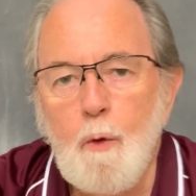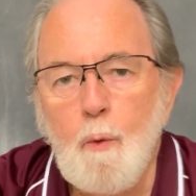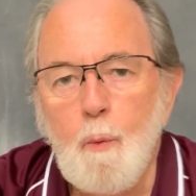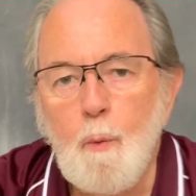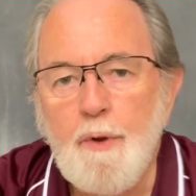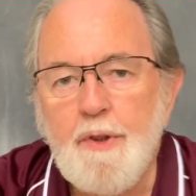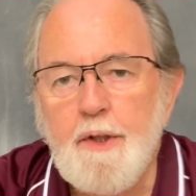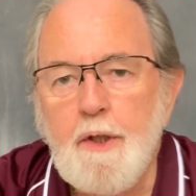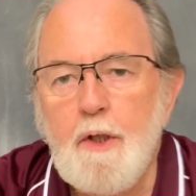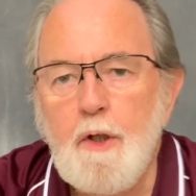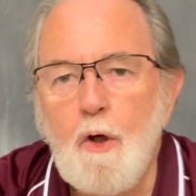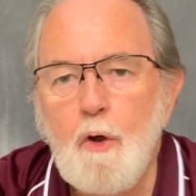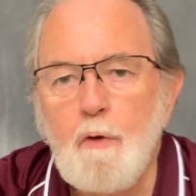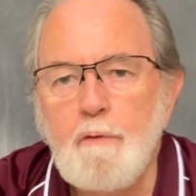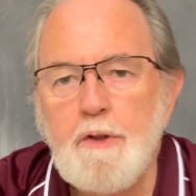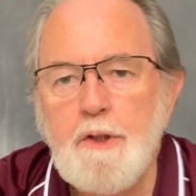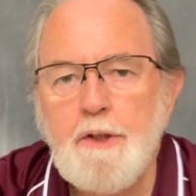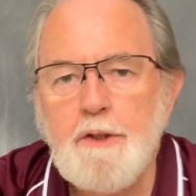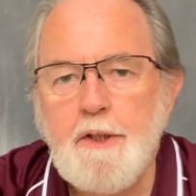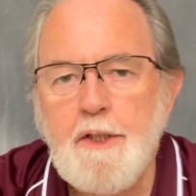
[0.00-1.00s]
with
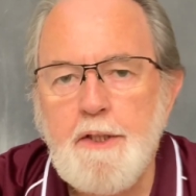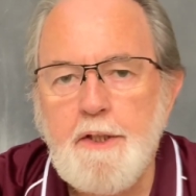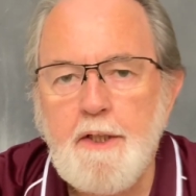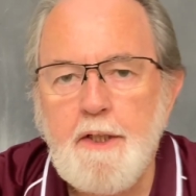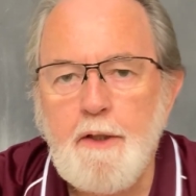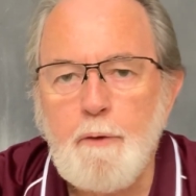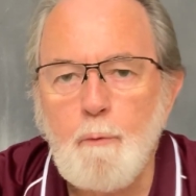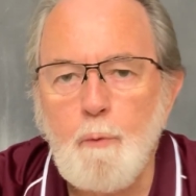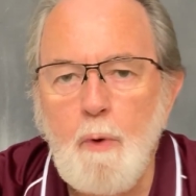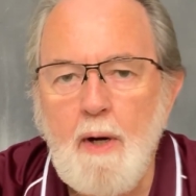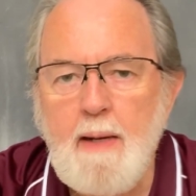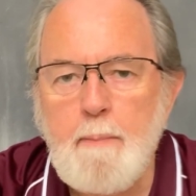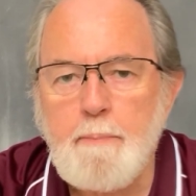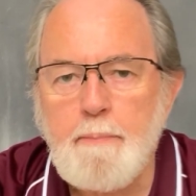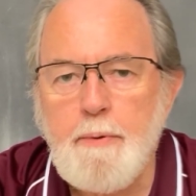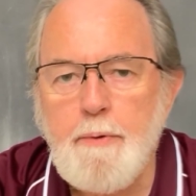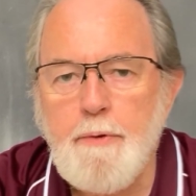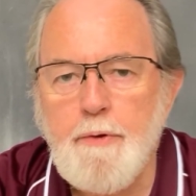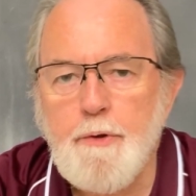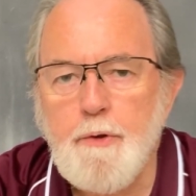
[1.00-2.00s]
COVID-19
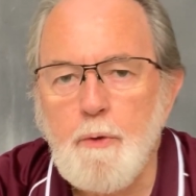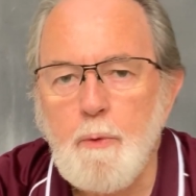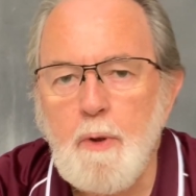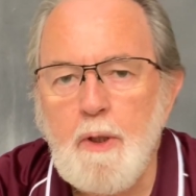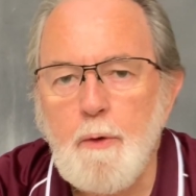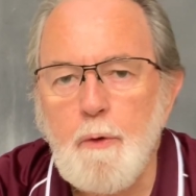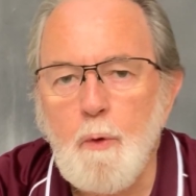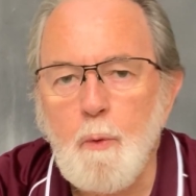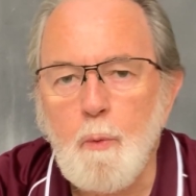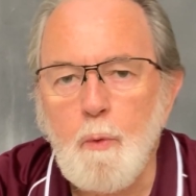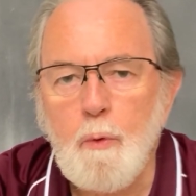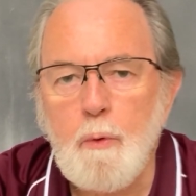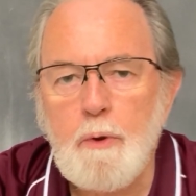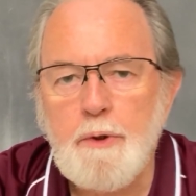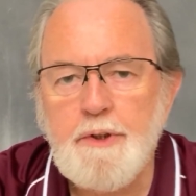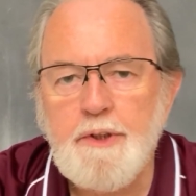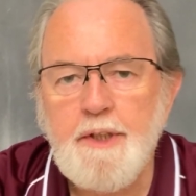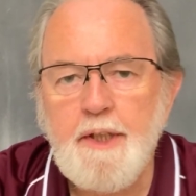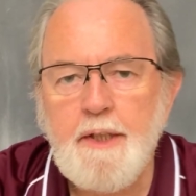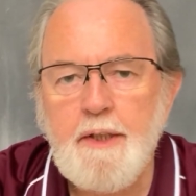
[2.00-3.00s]
rampant throughout the
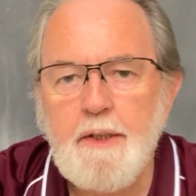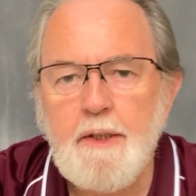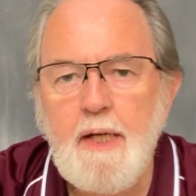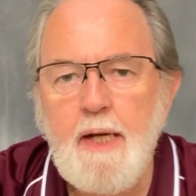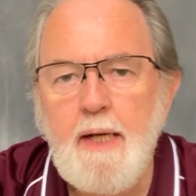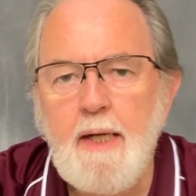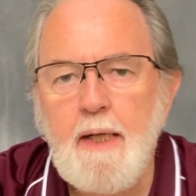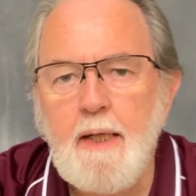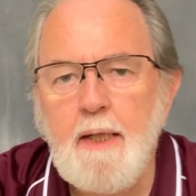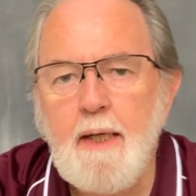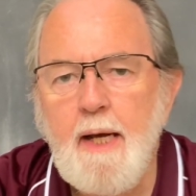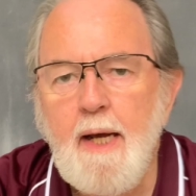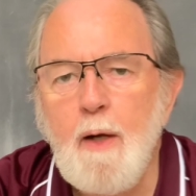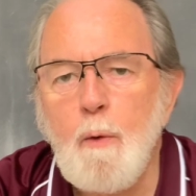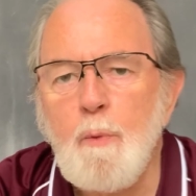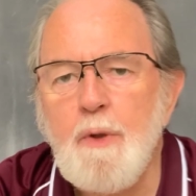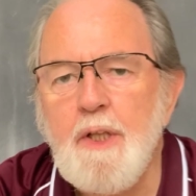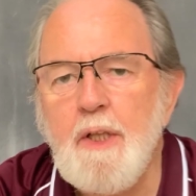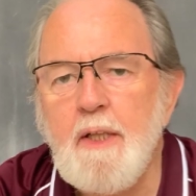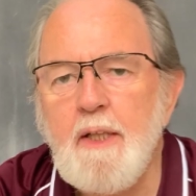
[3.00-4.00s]
world, dictating how
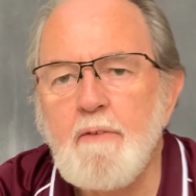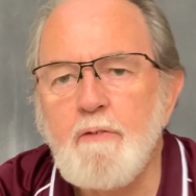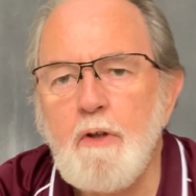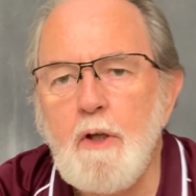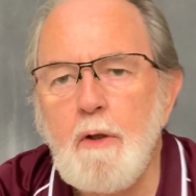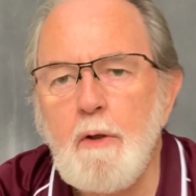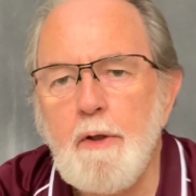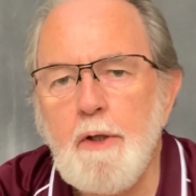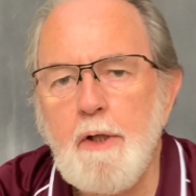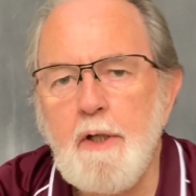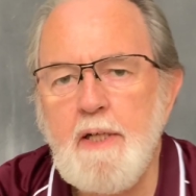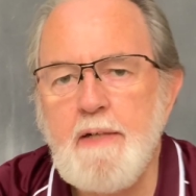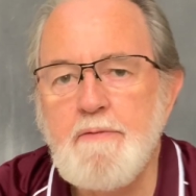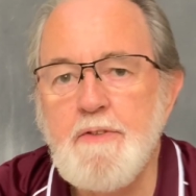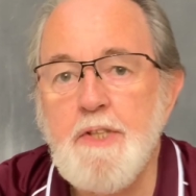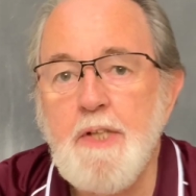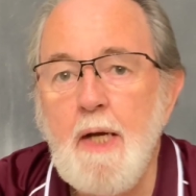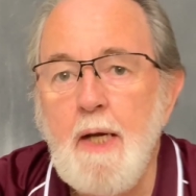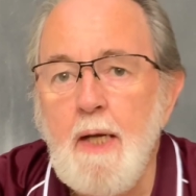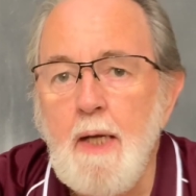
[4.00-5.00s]
we live our
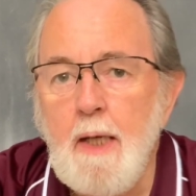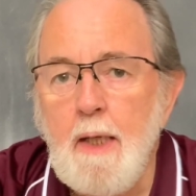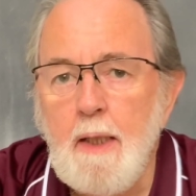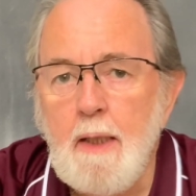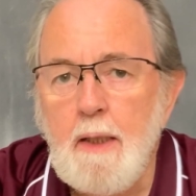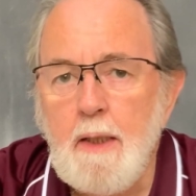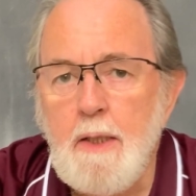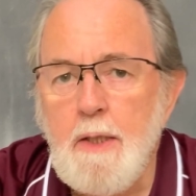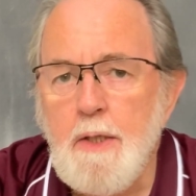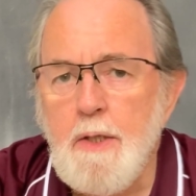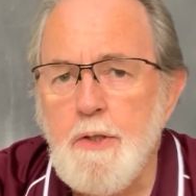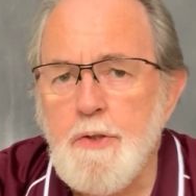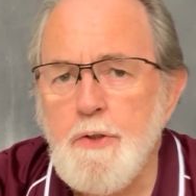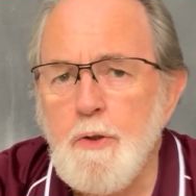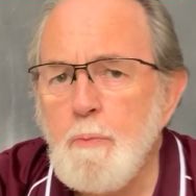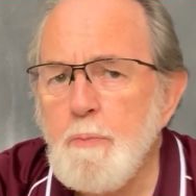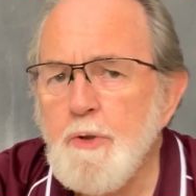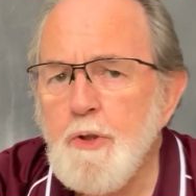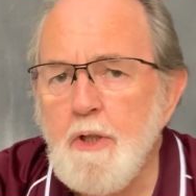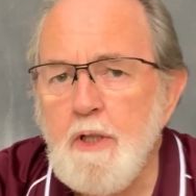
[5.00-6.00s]
lives,
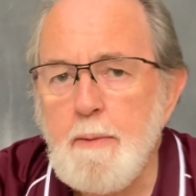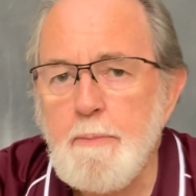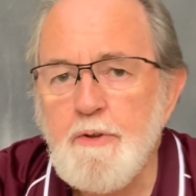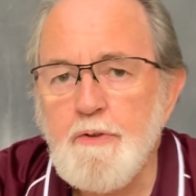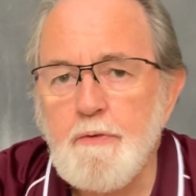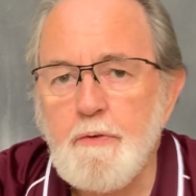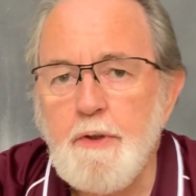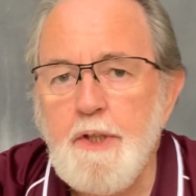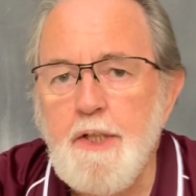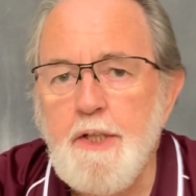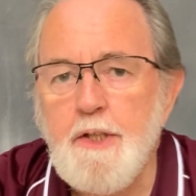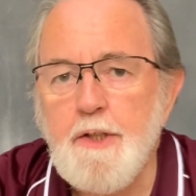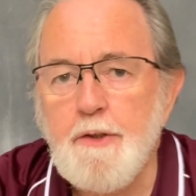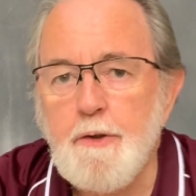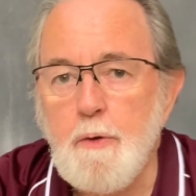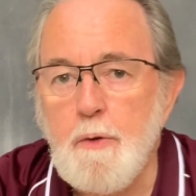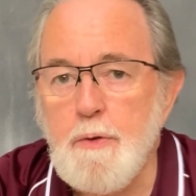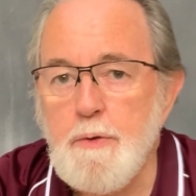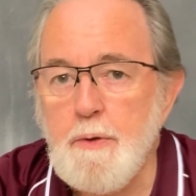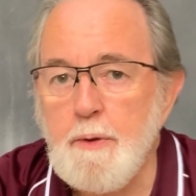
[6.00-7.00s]
sometimes free to
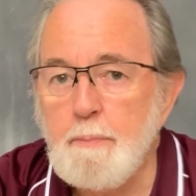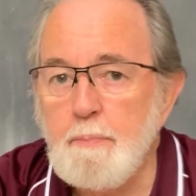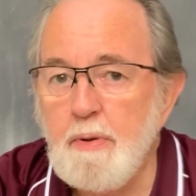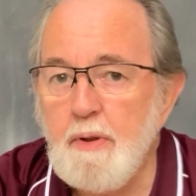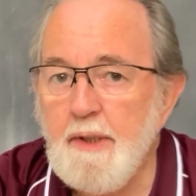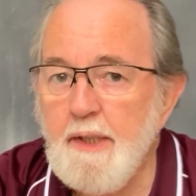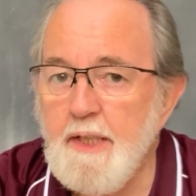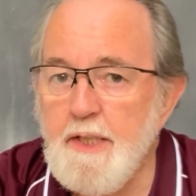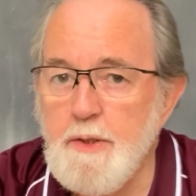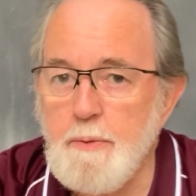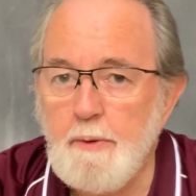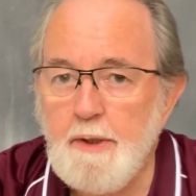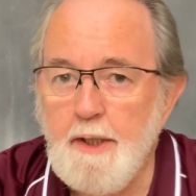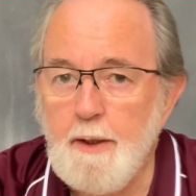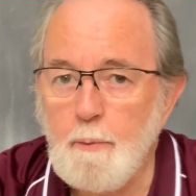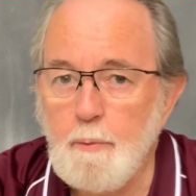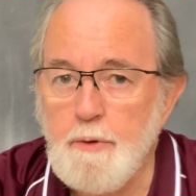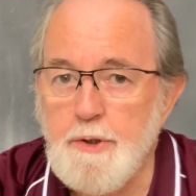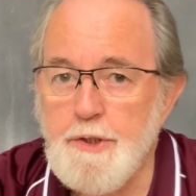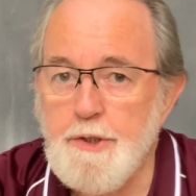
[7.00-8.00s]
do as we please
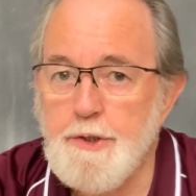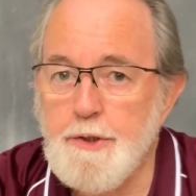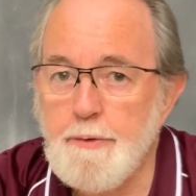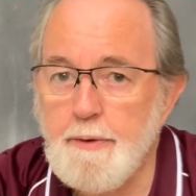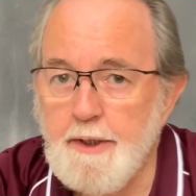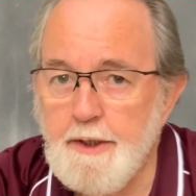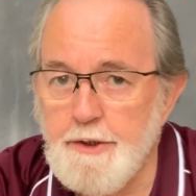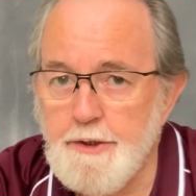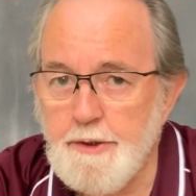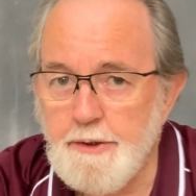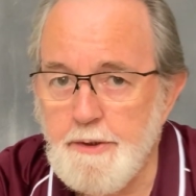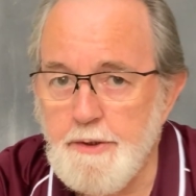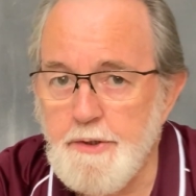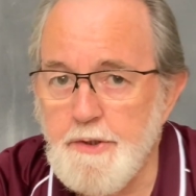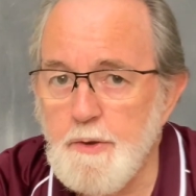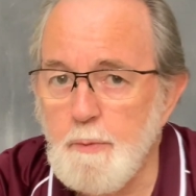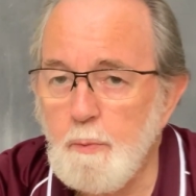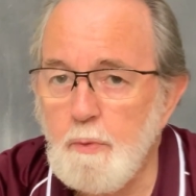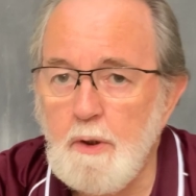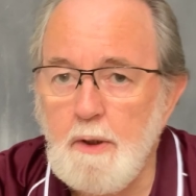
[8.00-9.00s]
without
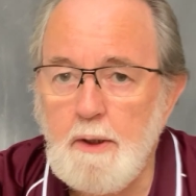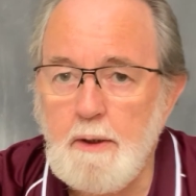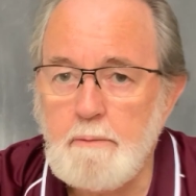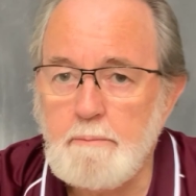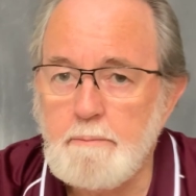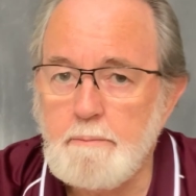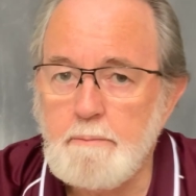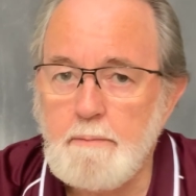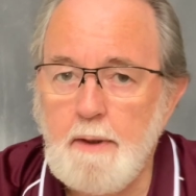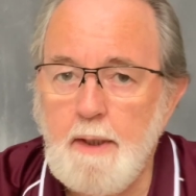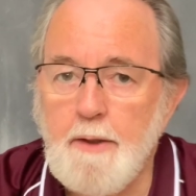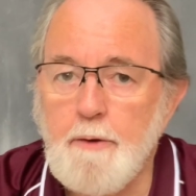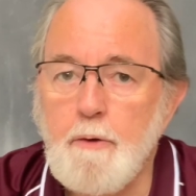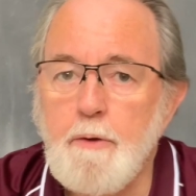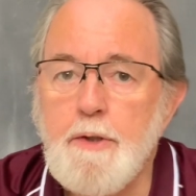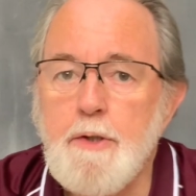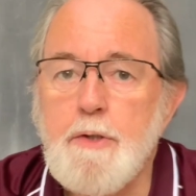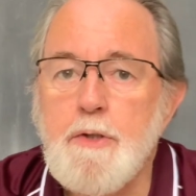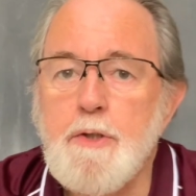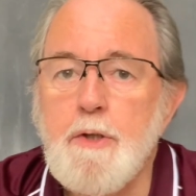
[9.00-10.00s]
restrictions, while at
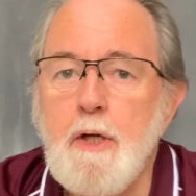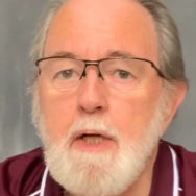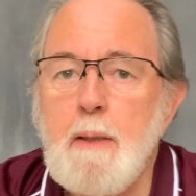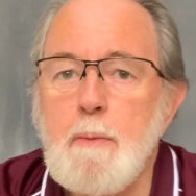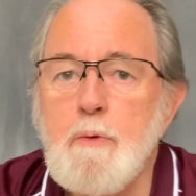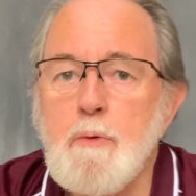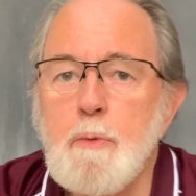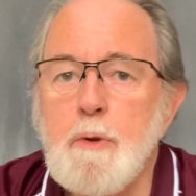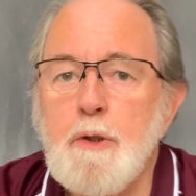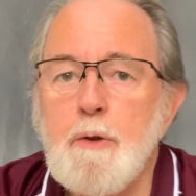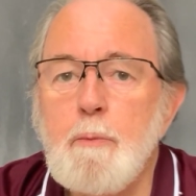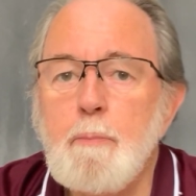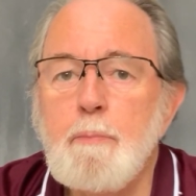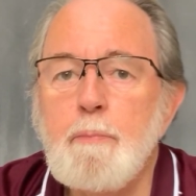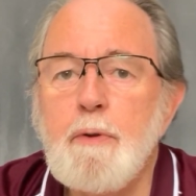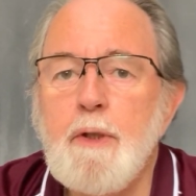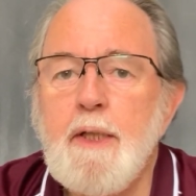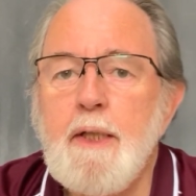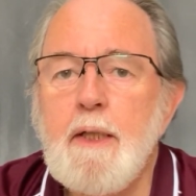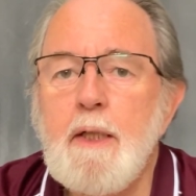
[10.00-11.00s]
other times we're
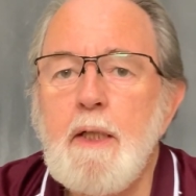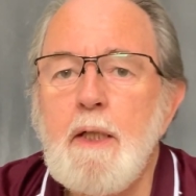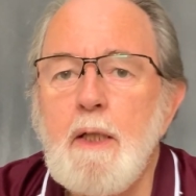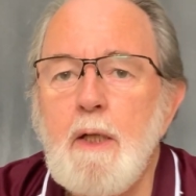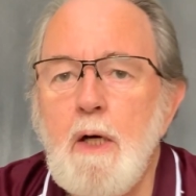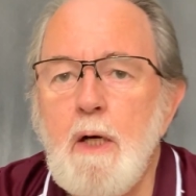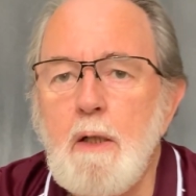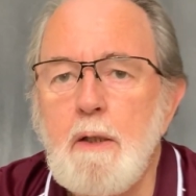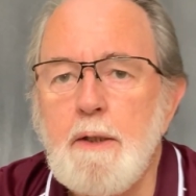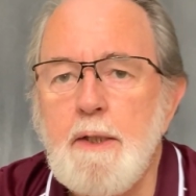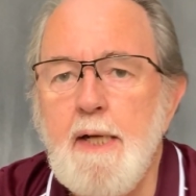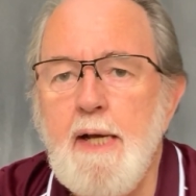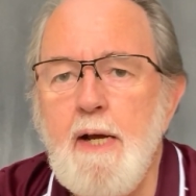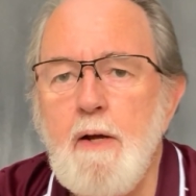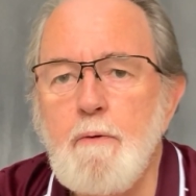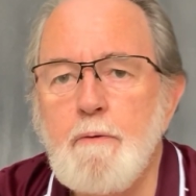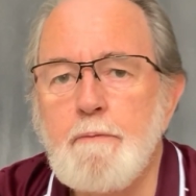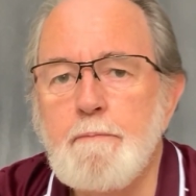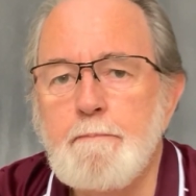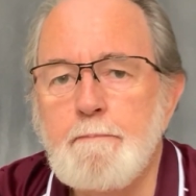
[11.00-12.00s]
completely locked
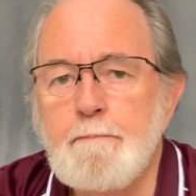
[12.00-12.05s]
down,